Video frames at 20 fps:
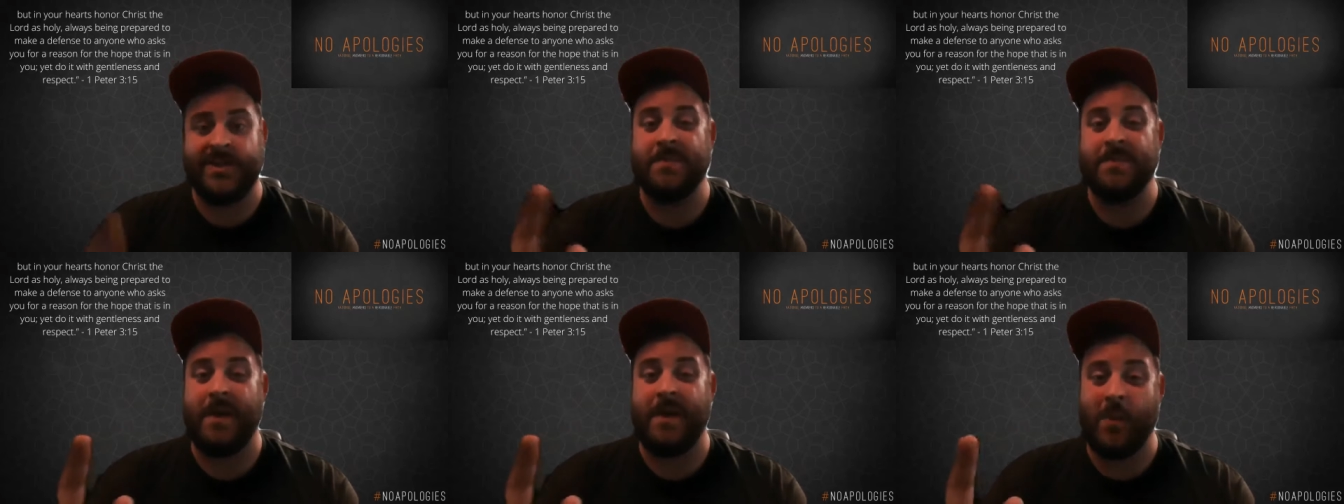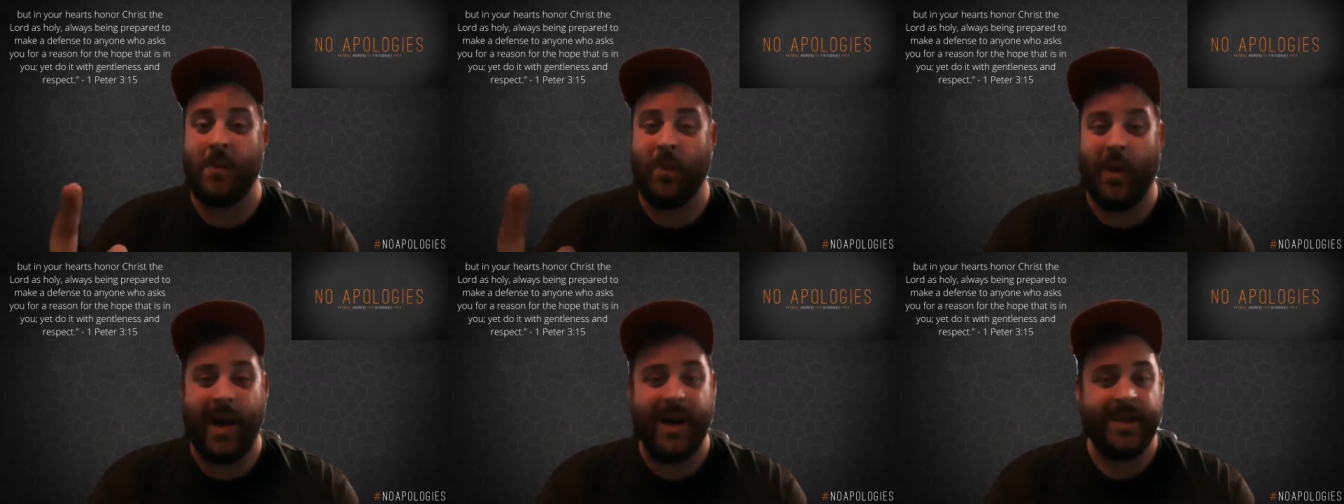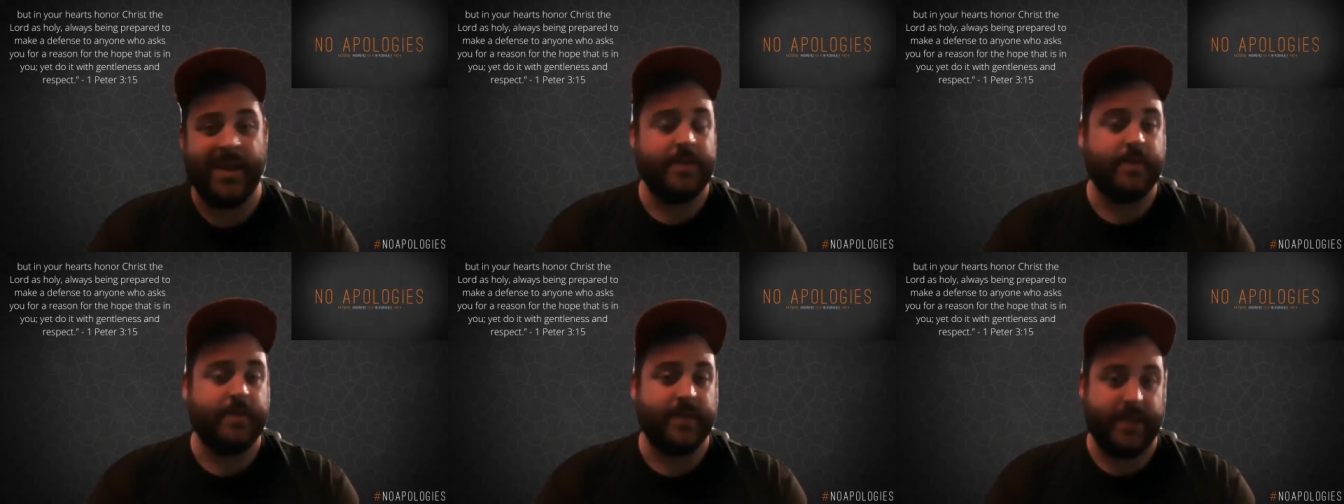about why
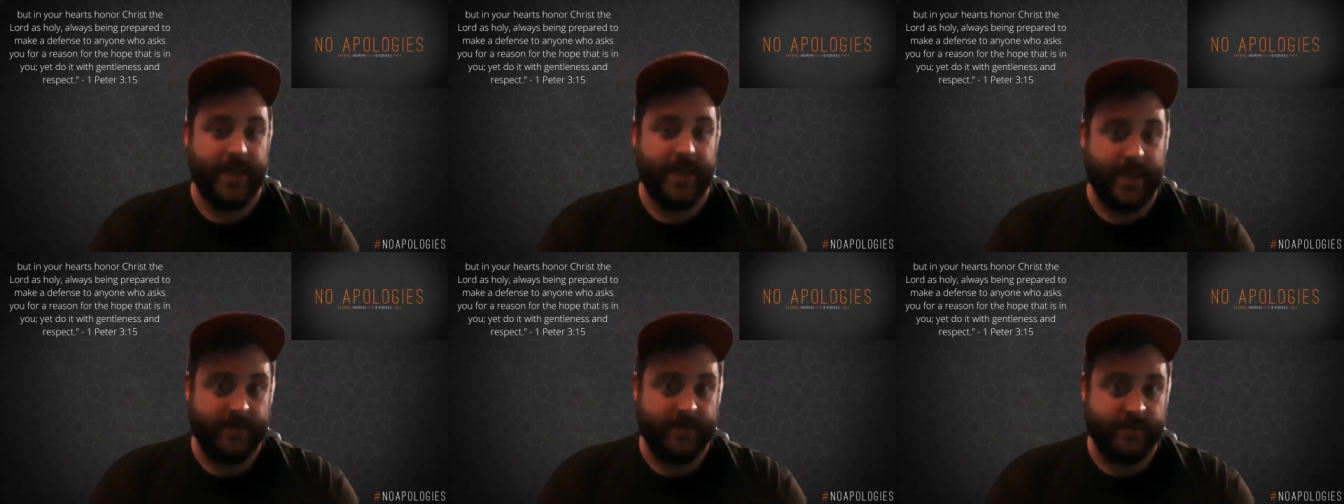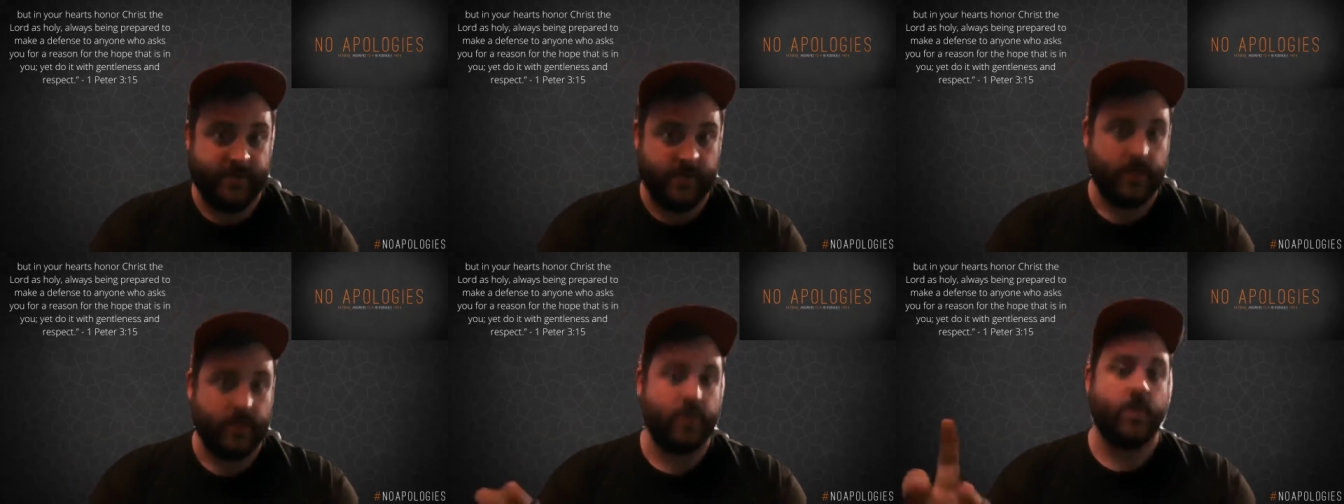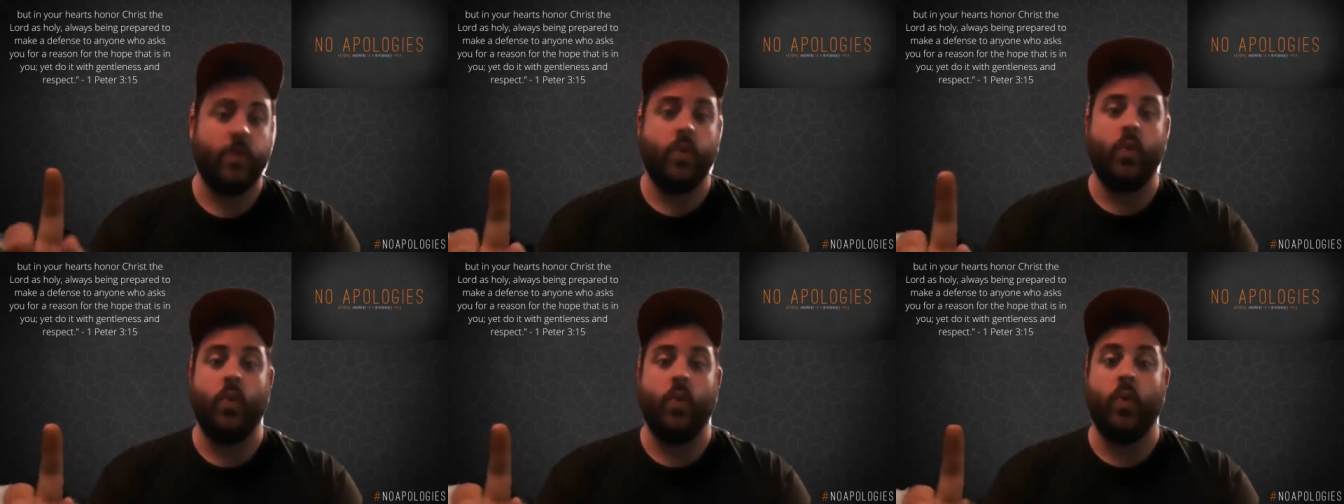you believe
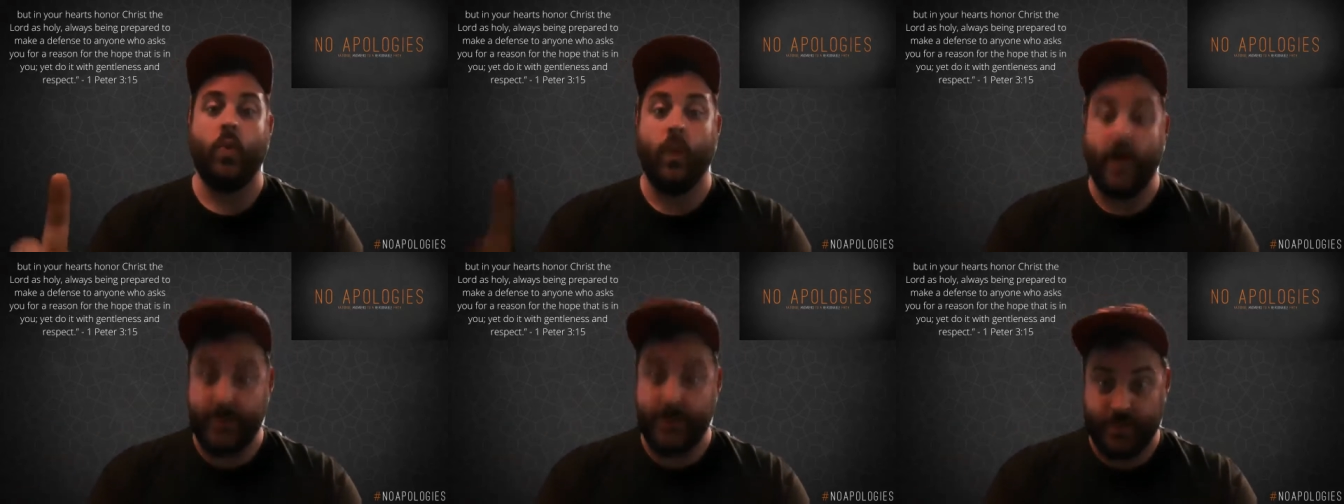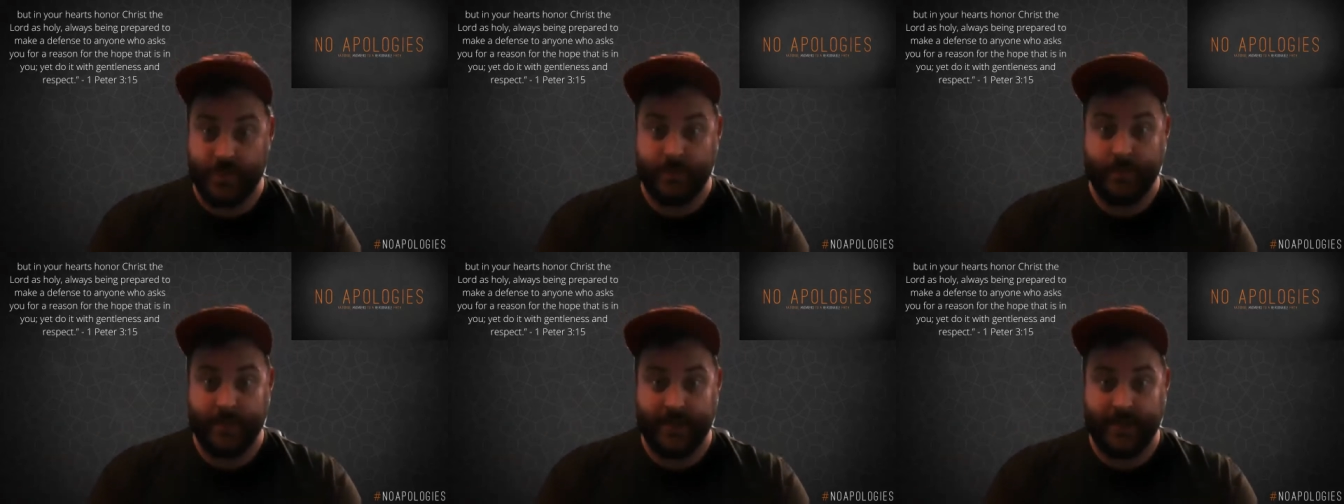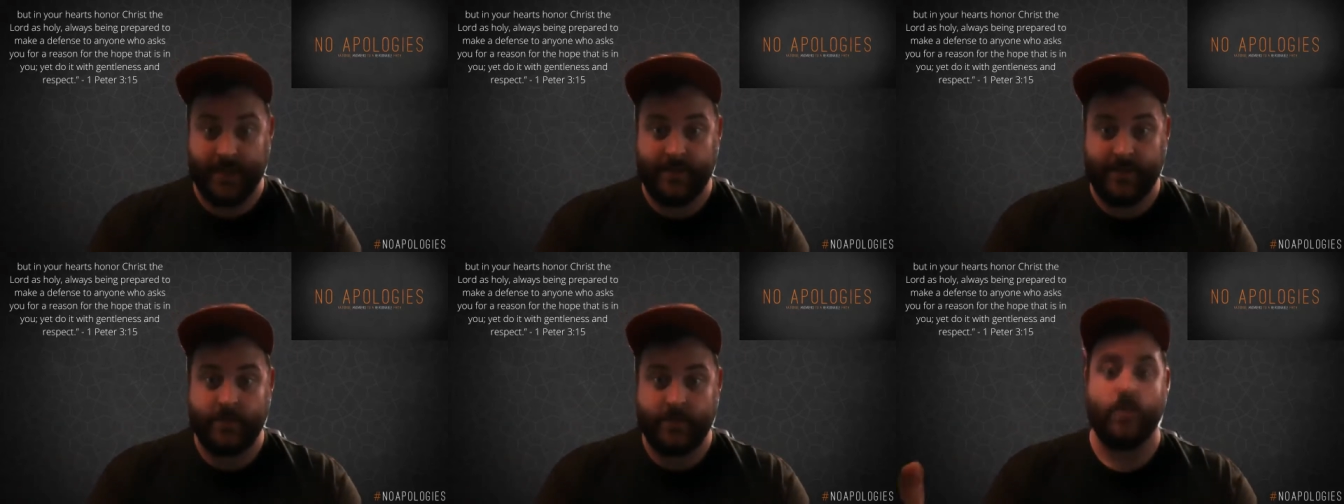what you
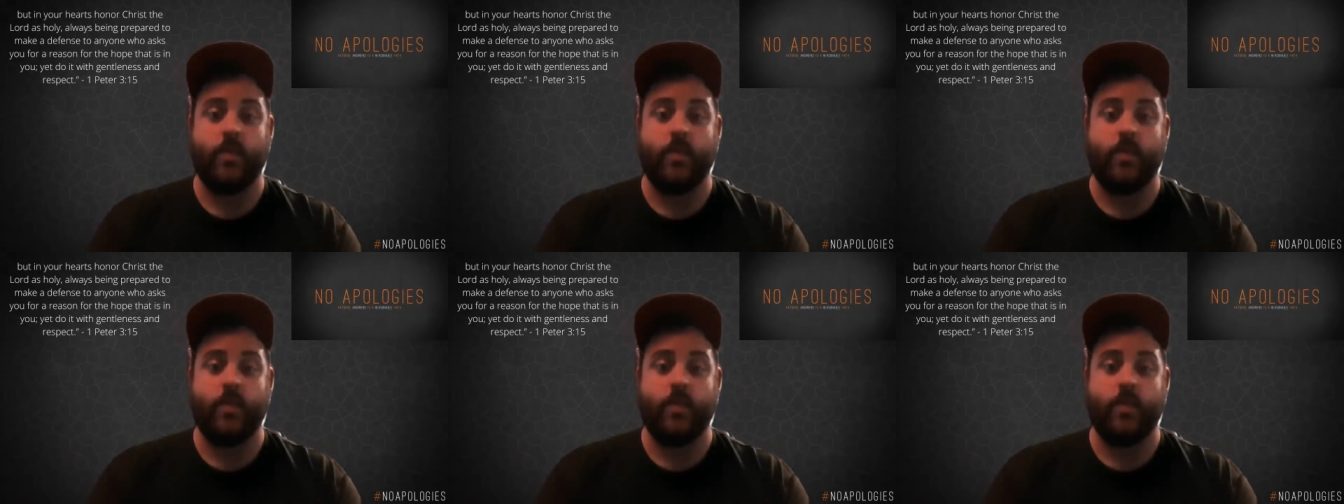believe,